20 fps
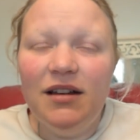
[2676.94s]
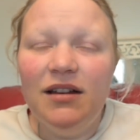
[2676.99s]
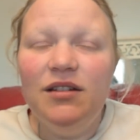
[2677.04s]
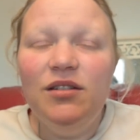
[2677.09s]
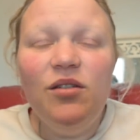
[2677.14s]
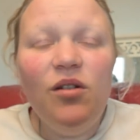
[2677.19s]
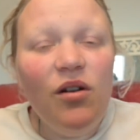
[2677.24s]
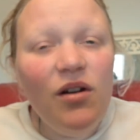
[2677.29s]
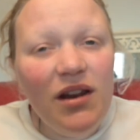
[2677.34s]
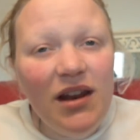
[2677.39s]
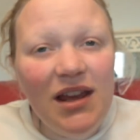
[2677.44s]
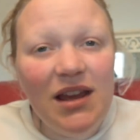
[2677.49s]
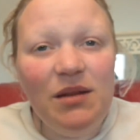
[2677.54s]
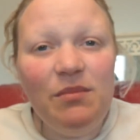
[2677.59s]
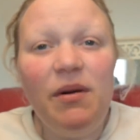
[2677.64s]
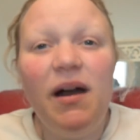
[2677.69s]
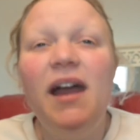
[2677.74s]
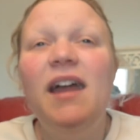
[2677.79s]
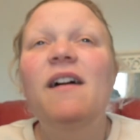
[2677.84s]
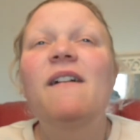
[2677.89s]
Not on
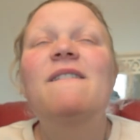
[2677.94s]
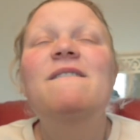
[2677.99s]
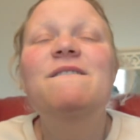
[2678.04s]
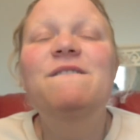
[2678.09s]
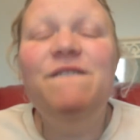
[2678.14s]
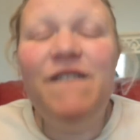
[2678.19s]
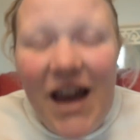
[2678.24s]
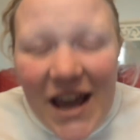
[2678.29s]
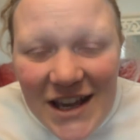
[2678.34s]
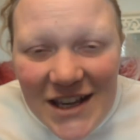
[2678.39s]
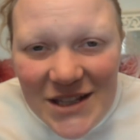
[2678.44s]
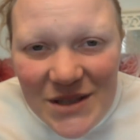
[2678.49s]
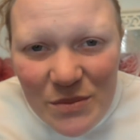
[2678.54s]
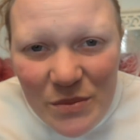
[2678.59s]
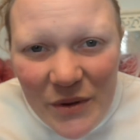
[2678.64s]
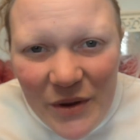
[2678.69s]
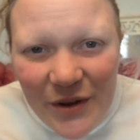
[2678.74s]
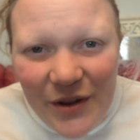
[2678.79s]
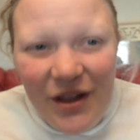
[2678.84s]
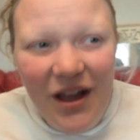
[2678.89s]
eBay, on
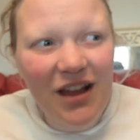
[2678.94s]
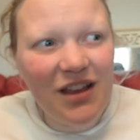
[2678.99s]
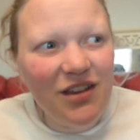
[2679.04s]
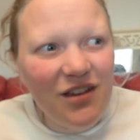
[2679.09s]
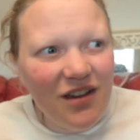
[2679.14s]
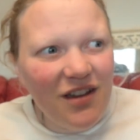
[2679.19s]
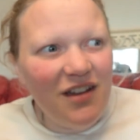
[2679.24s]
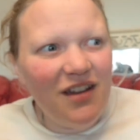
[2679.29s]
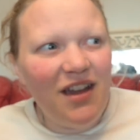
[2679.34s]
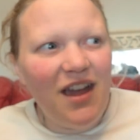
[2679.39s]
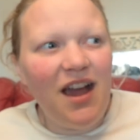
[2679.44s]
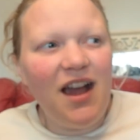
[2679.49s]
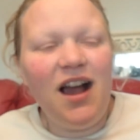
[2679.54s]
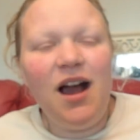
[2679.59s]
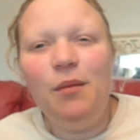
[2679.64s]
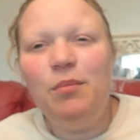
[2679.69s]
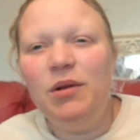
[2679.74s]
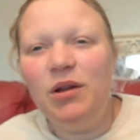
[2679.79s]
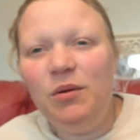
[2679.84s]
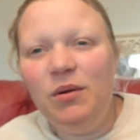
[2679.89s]
Facebook, and you can get a
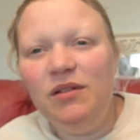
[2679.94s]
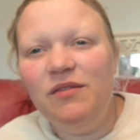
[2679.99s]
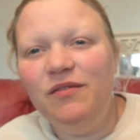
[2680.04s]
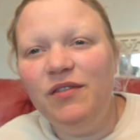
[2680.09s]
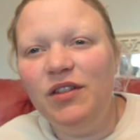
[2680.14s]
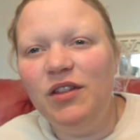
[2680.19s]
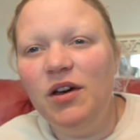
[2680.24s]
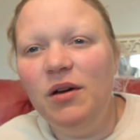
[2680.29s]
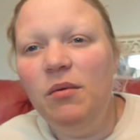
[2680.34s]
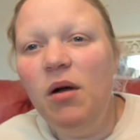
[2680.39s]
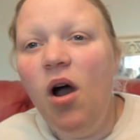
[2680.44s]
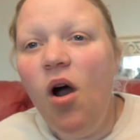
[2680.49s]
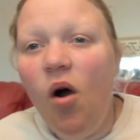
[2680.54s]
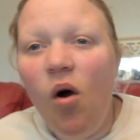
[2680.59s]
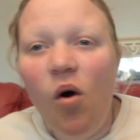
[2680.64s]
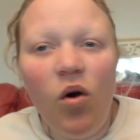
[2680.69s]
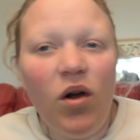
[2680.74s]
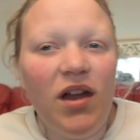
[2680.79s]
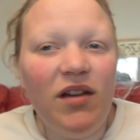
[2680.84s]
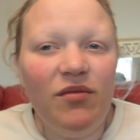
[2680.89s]
couple of quid for them,
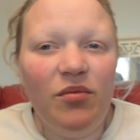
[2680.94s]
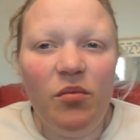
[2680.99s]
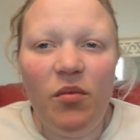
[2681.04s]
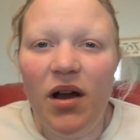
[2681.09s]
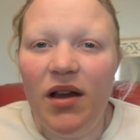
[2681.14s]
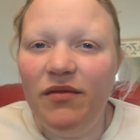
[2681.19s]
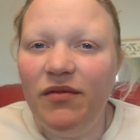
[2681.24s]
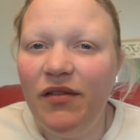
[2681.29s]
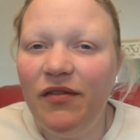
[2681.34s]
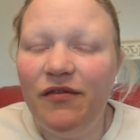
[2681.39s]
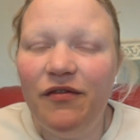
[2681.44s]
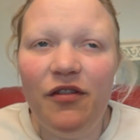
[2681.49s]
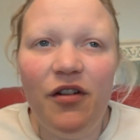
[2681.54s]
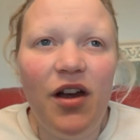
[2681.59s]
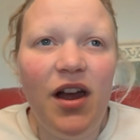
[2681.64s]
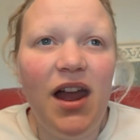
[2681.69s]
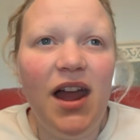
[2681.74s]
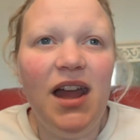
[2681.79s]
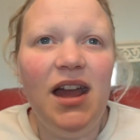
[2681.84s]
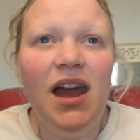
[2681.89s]
or give them away for
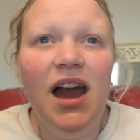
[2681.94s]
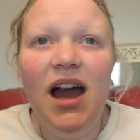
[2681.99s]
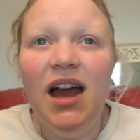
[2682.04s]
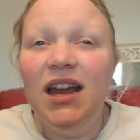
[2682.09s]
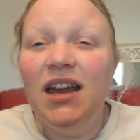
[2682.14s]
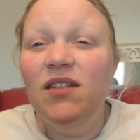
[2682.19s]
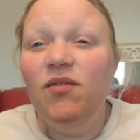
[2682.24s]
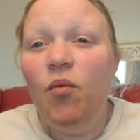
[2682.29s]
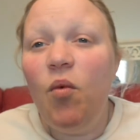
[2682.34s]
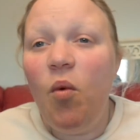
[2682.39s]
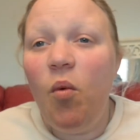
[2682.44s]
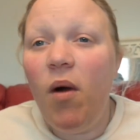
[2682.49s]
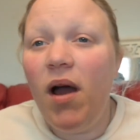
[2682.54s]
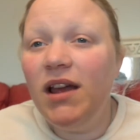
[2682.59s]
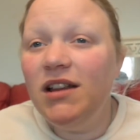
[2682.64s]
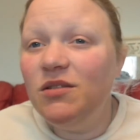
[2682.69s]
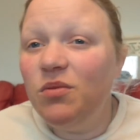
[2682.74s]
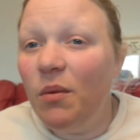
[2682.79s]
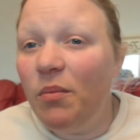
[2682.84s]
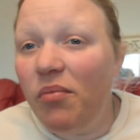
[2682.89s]
free, give them
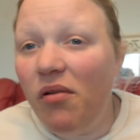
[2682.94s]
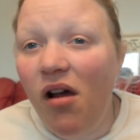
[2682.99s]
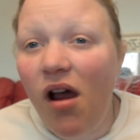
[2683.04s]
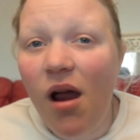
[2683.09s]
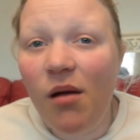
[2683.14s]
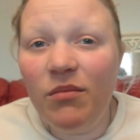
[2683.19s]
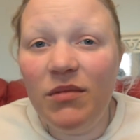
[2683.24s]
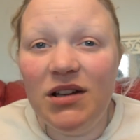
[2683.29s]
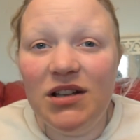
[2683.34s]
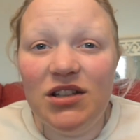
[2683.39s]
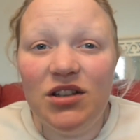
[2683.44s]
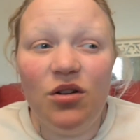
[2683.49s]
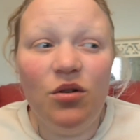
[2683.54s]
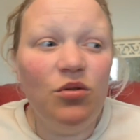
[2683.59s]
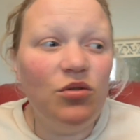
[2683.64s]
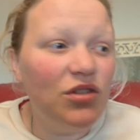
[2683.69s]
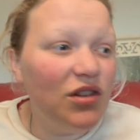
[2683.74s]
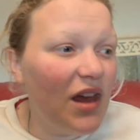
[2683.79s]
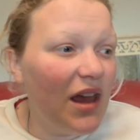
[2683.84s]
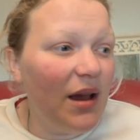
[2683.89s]
away to a primary
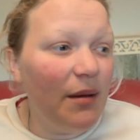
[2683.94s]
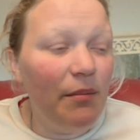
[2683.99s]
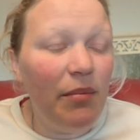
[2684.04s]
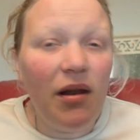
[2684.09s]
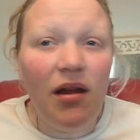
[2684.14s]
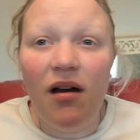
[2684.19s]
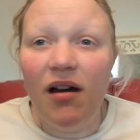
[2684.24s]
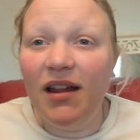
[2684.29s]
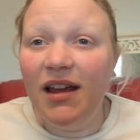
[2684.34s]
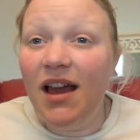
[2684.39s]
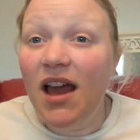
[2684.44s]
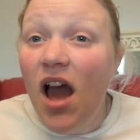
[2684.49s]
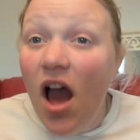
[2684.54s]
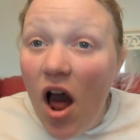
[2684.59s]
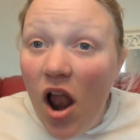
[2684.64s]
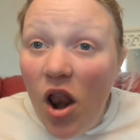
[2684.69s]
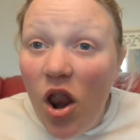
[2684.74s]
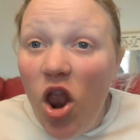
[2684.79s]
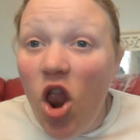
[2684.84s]
school so they can plant it.